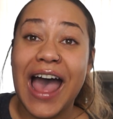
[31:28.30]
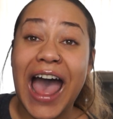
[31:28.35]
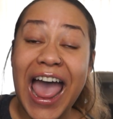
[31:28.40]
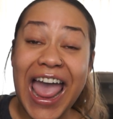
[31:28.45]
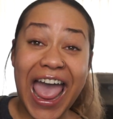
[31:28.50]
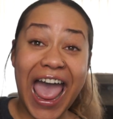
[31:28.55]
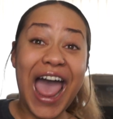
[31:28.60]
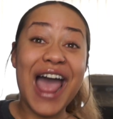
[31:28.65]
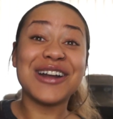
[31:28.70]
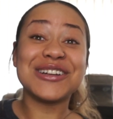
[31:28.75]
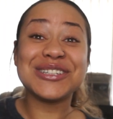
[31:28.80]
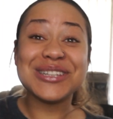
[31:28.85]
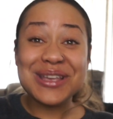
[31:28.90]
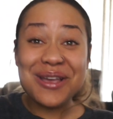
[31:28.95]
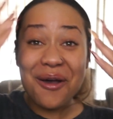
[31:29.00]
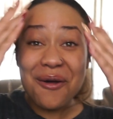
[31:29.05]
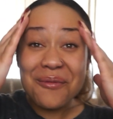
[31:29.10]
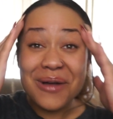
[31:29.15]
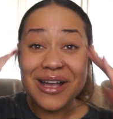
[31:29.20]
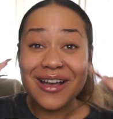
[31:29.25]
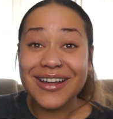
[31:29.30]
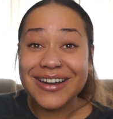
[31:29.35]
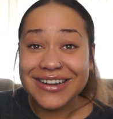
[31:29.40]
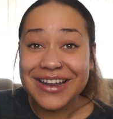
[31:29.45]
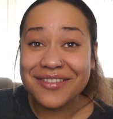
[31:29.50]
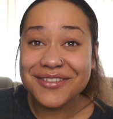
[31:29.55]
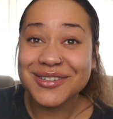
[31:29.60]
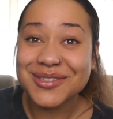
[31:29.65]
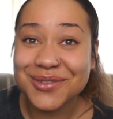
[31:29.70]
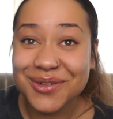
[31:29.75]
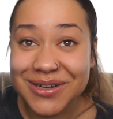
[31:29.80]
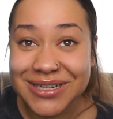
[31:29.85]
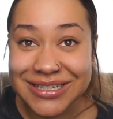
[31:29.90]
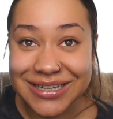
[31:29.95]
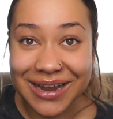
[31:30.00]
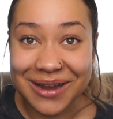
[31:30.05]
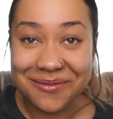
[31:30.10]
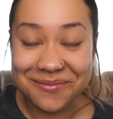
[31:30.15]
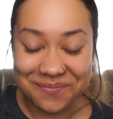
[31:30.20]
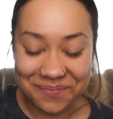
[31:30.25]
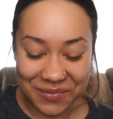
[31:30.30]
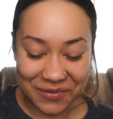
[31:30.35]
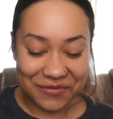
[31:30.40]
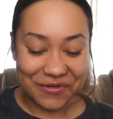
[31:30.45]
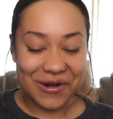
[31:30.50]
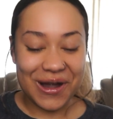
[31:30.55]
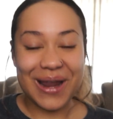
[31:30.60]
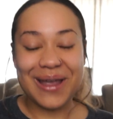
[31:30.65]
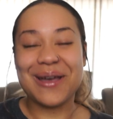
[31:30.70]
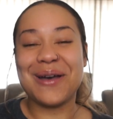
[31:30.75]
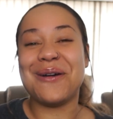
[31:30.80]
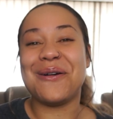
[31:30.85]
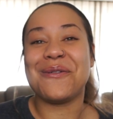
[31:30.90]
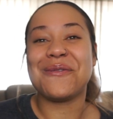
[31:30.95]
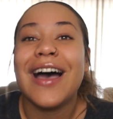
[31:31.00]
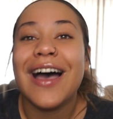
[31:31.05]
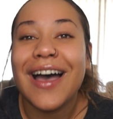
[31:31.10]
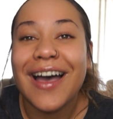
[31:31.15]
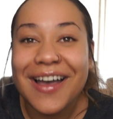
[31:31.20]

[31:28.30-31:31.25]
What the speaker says: I actually, oh my god, another story time before I go.